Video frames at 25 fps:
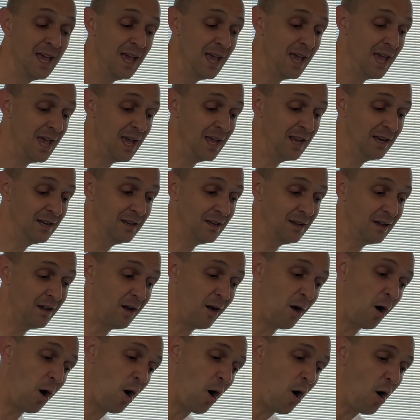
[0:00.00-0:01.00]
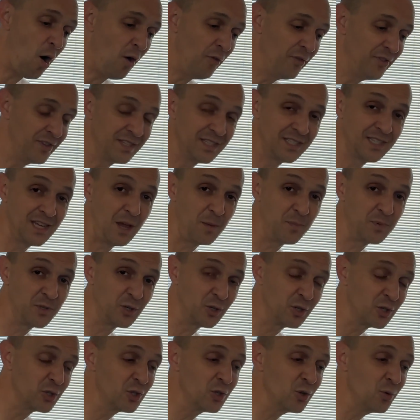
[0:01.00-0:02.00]
and all the steps are
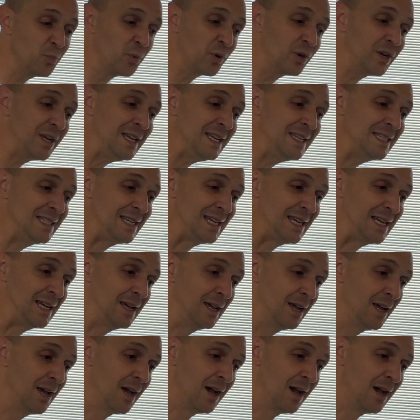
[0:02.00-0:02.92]
super easy.